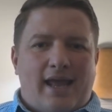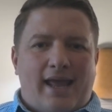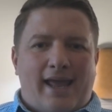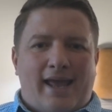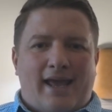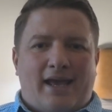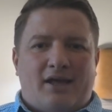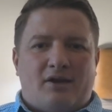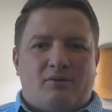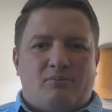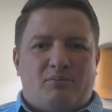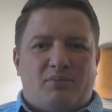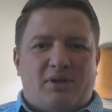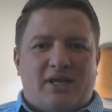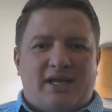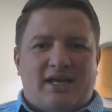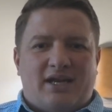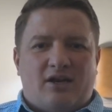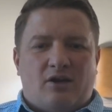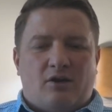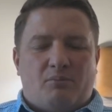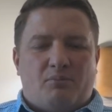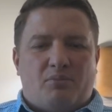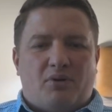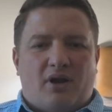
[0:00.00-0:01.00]
and being
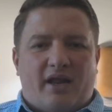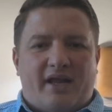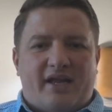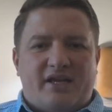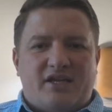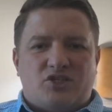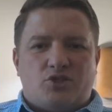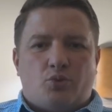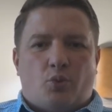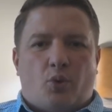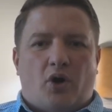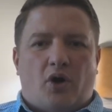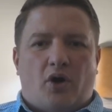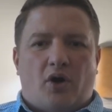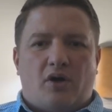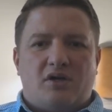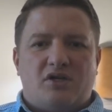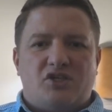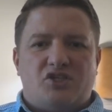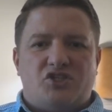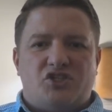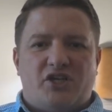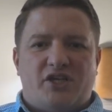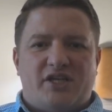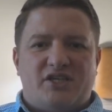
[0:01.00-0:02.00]
in a place where
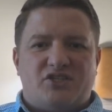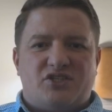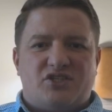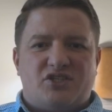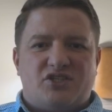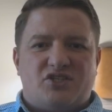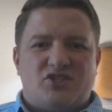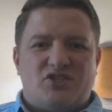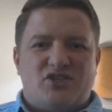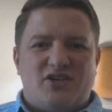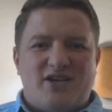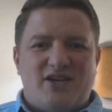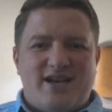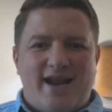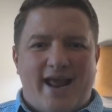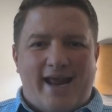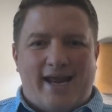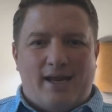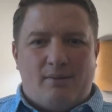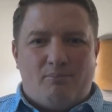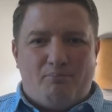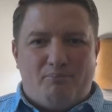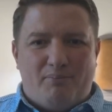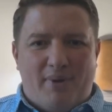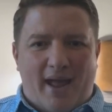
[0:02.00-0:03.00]
Jesus'
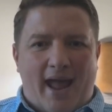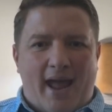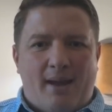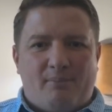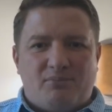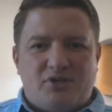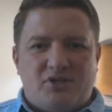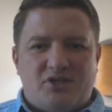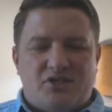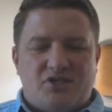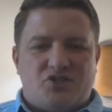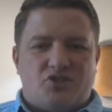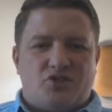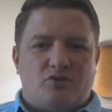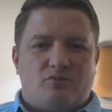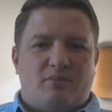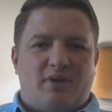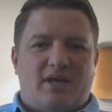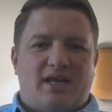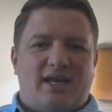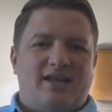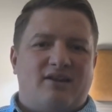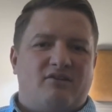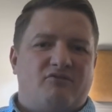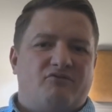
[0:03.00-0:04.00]
name, baptism,
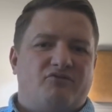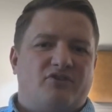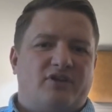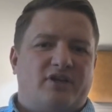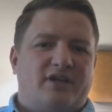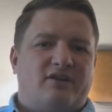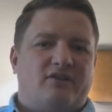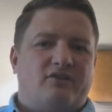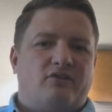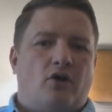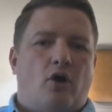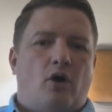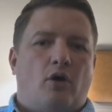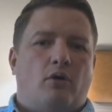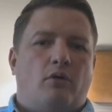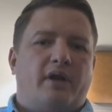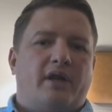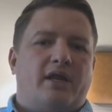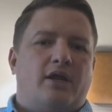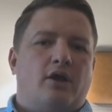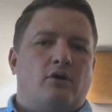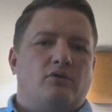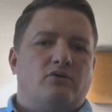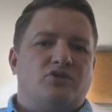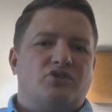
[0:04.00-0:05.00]
and infilling of the
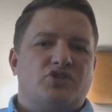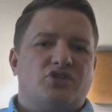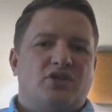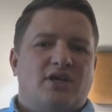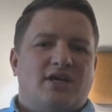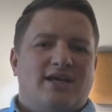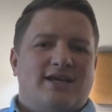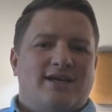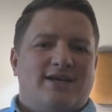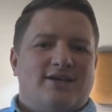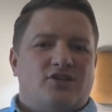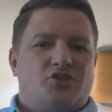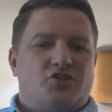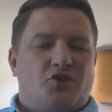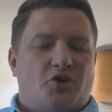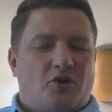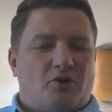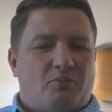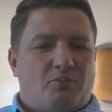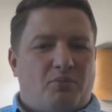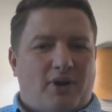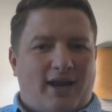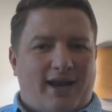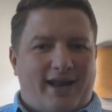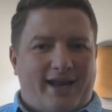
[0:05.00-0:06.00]
Holy Ghost
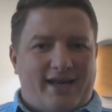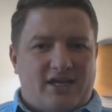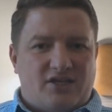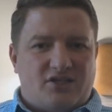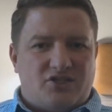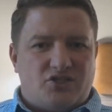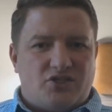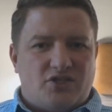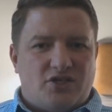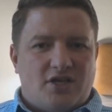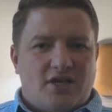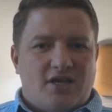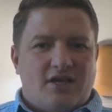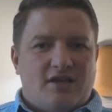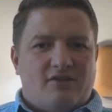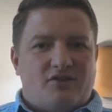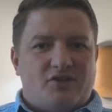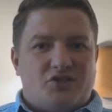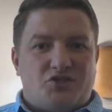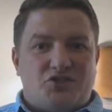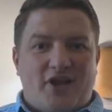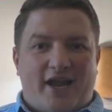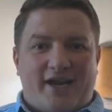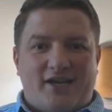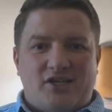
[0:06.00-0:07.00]
took place.
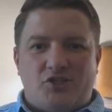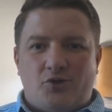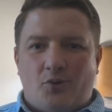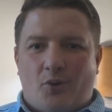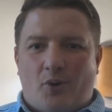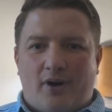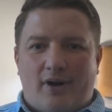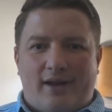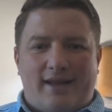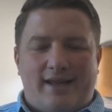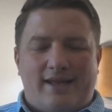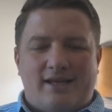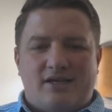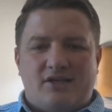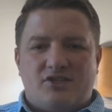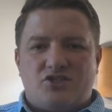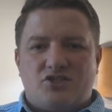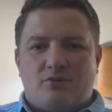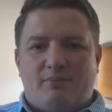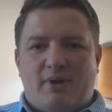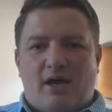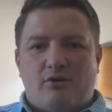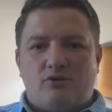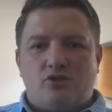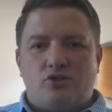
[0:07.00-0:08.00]
The sanctuary is
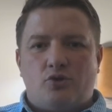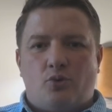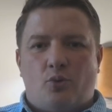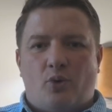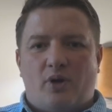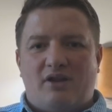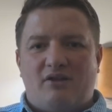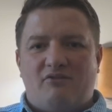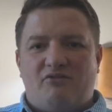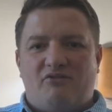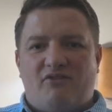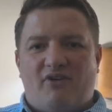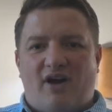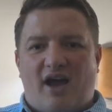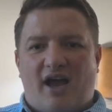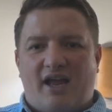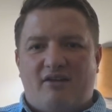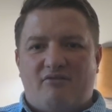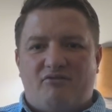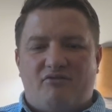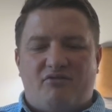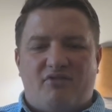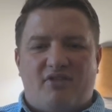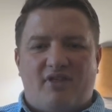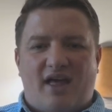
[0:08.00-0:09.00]
about
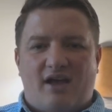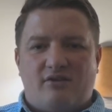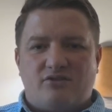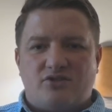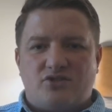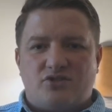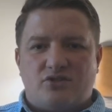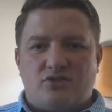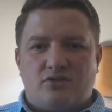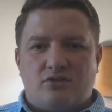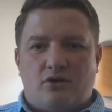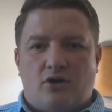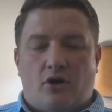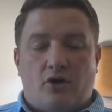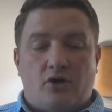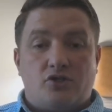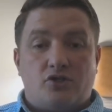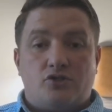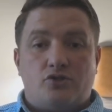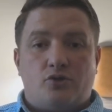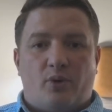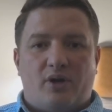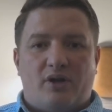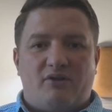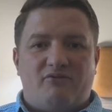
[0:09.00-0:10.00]
twenty-five thousand or
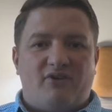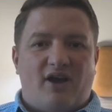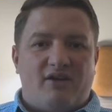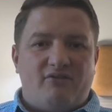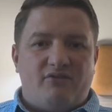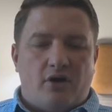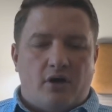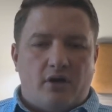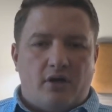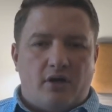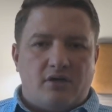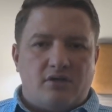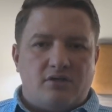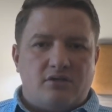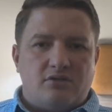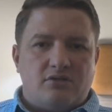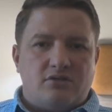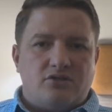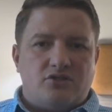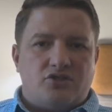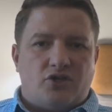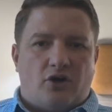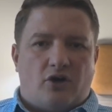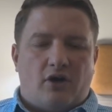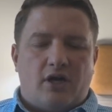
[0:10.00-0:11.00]
twenty-five hundred,
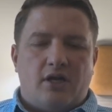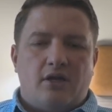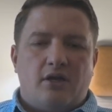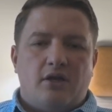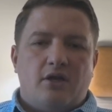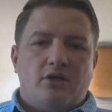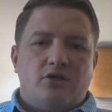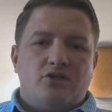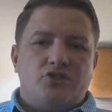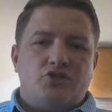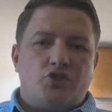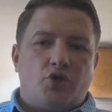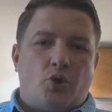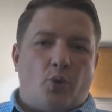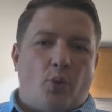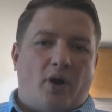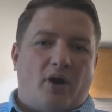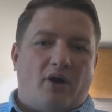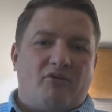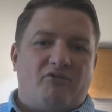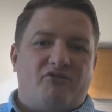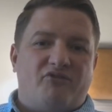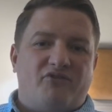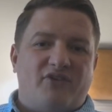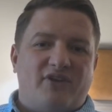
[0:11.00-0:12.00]
sorry,
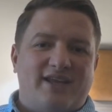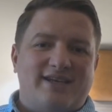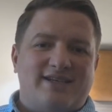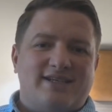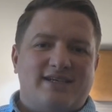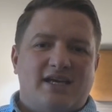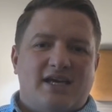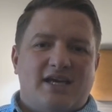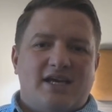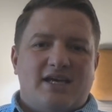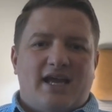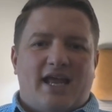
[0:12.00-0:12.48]
square feet.